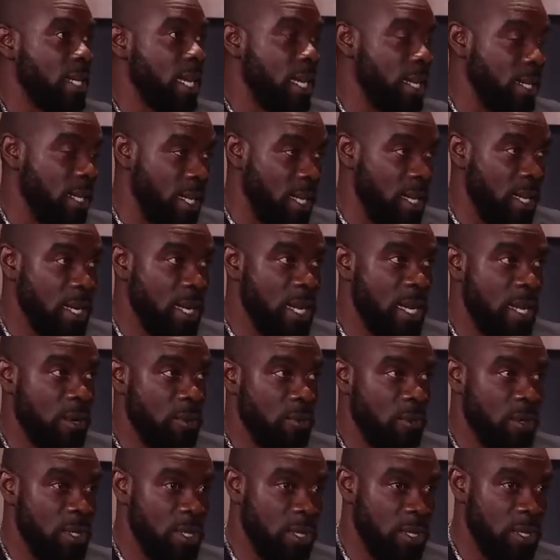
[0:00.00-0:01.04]
And
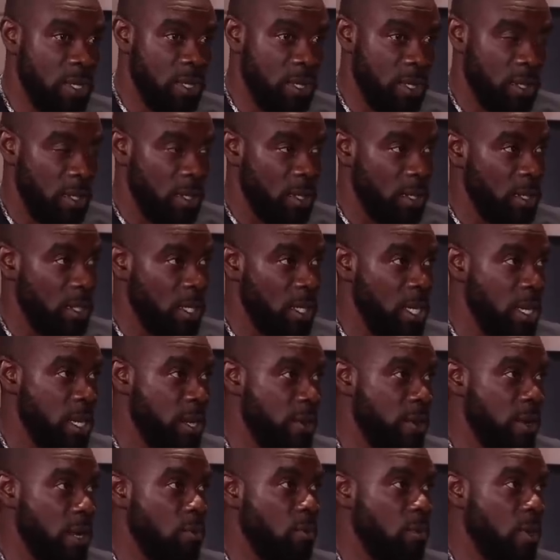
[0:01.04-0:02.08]
Akon was
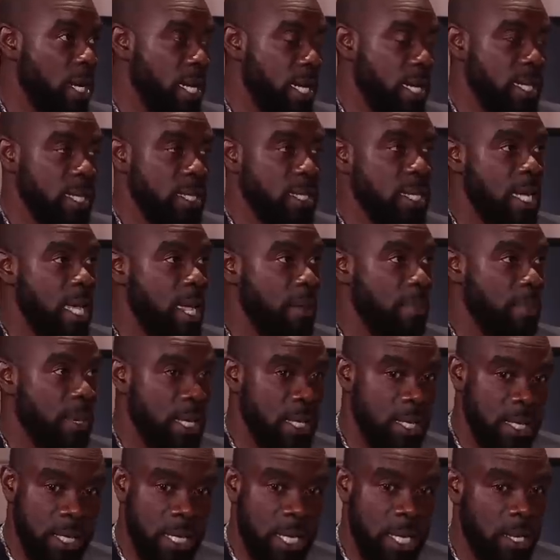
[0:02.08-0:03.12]
there at one at the time
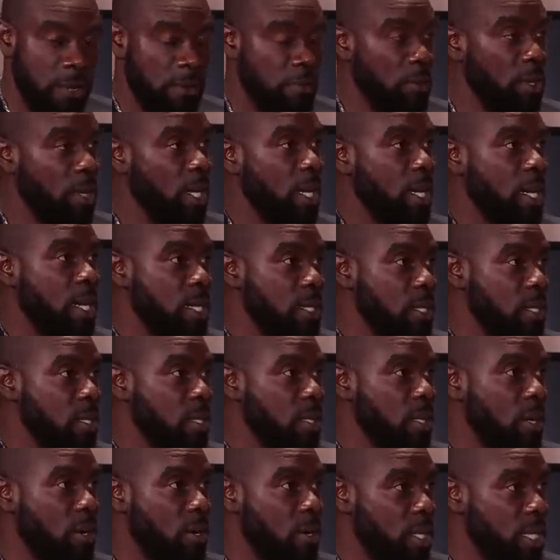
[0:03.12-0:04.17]
and he gave me Akon's
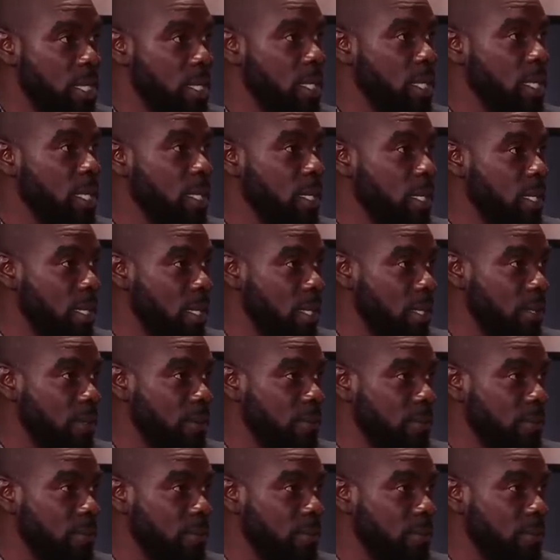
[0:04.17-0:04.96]
our CD.